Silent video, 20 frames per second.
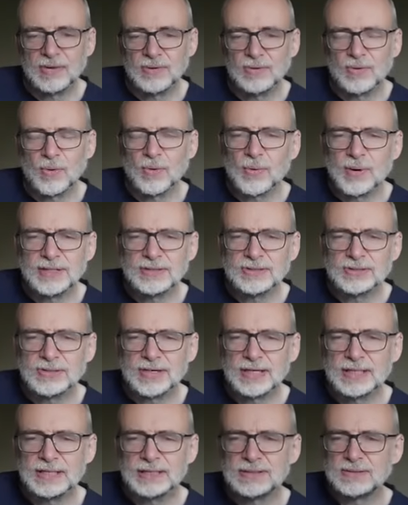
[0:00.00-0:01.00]
Always
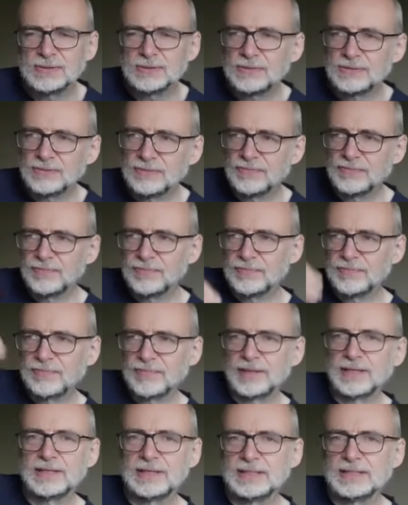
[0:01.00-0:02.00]
try to sort of
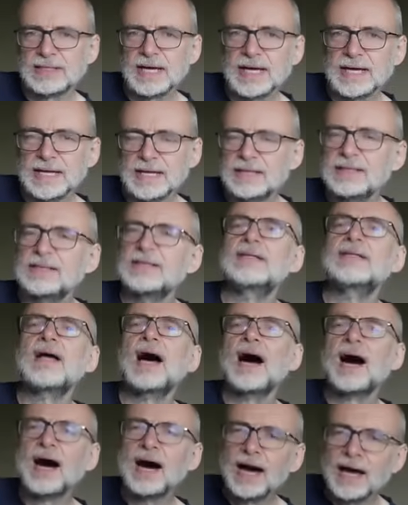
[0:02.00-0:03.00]
take
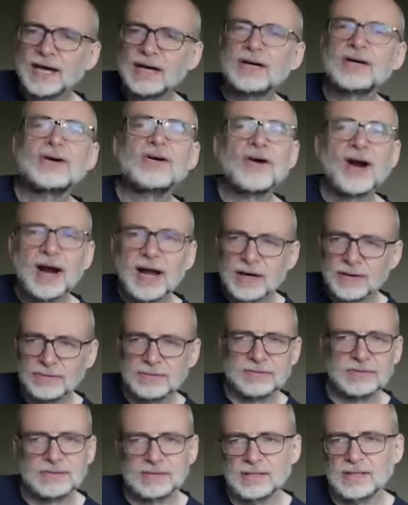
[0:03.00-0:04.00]
the higher
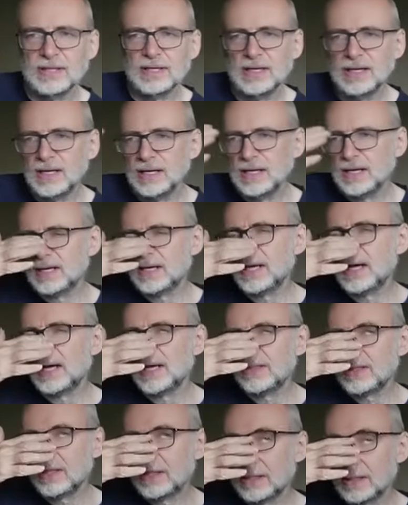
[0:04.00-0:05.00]
ground. And
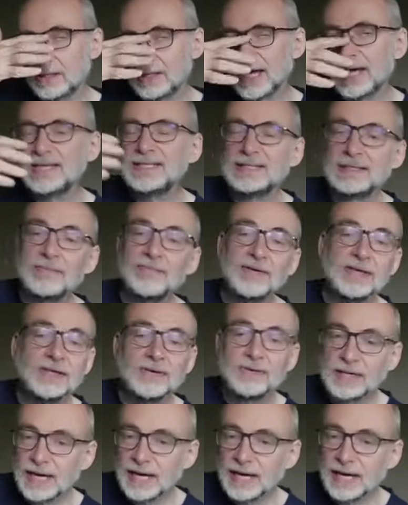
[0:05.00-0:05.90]
I think that that is something